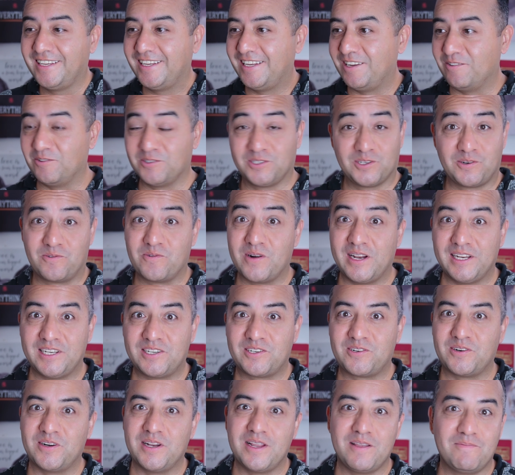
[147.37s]
It was a great
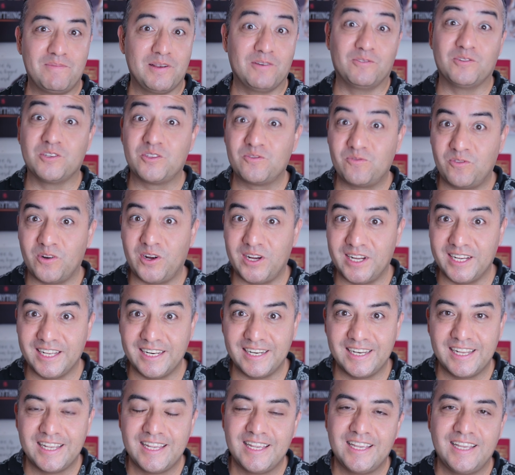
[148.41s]
trip. It was
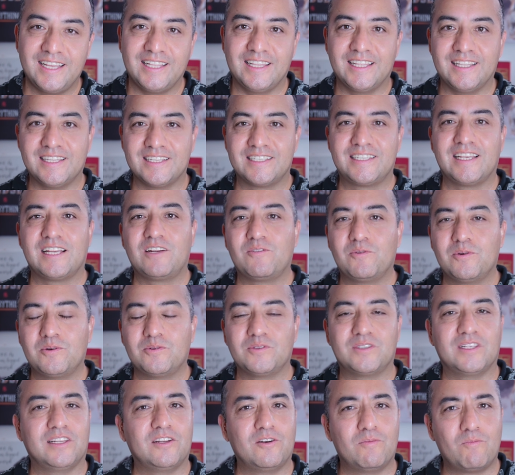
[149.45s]
fun. And then the second one
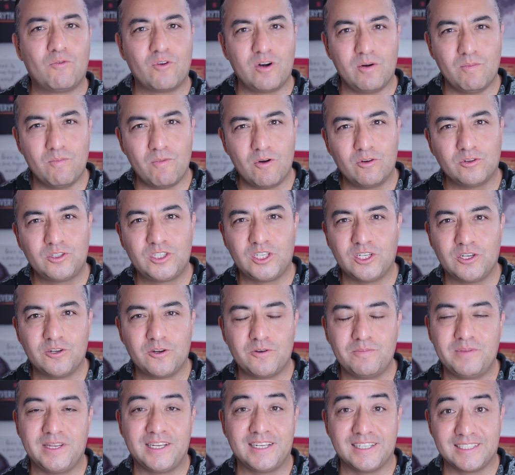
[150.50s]
was a little more
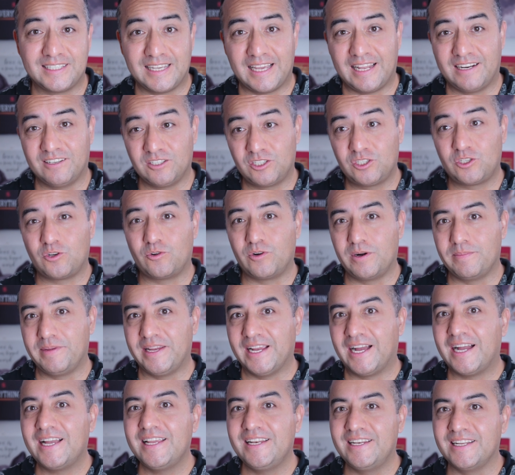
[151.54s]
emotional because I had a story
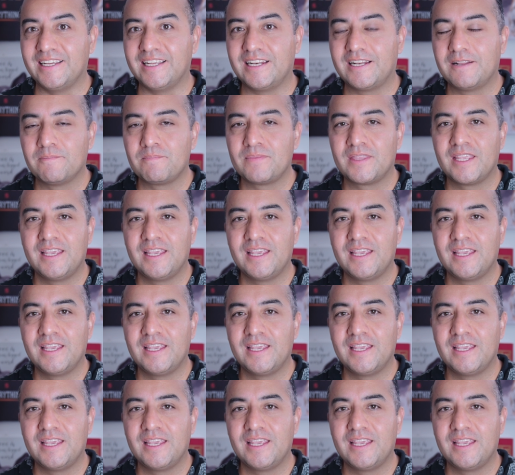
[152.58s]
behind it.